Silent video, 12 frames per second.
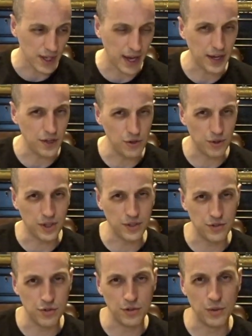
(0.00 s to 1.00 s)
And you
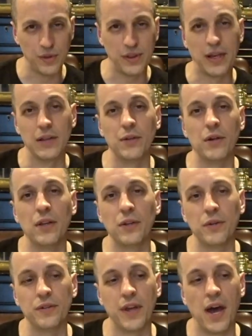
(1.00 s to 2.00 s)
can tune it with like a little, a
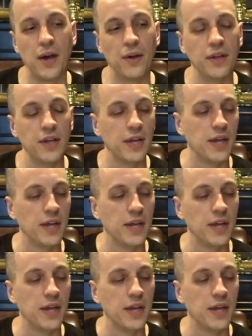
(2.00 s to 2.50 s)
little dial.